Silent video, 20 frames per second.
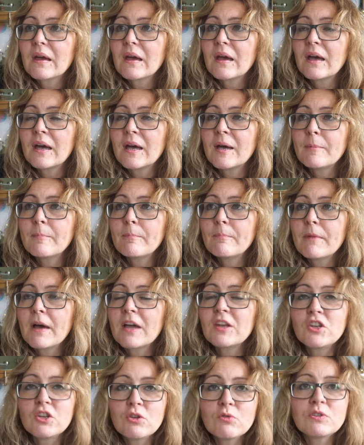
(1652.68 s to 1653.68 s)
um, I
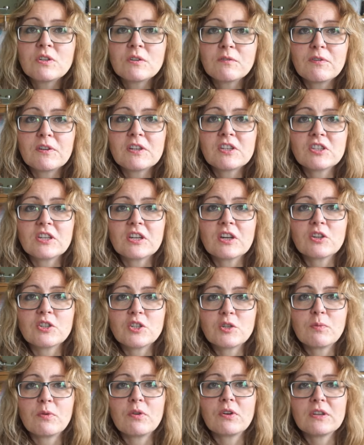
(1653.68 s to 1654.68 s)
knew she'd finished it because
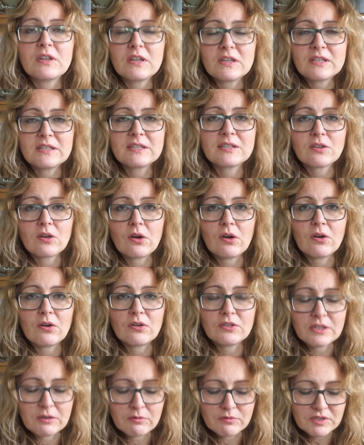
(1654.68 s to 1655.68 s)
she put in the
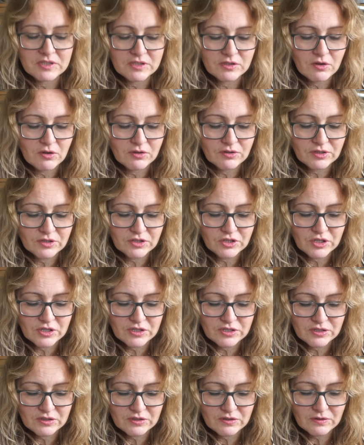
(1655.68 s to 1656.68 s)
Discord, our Discord, that
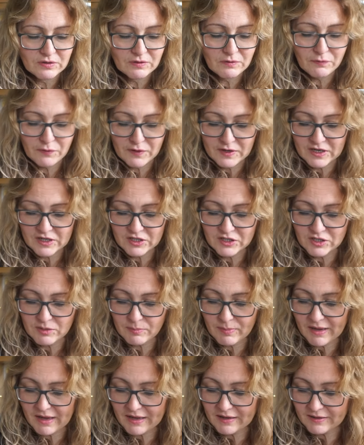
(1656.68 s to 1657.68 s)
she'd finished the
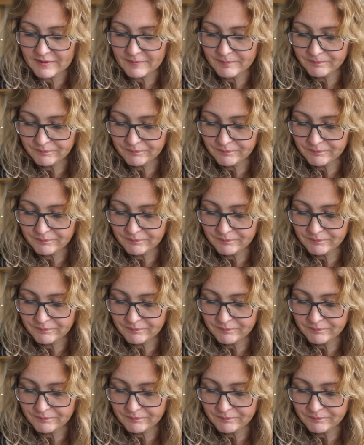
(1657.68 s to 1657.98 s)
bag.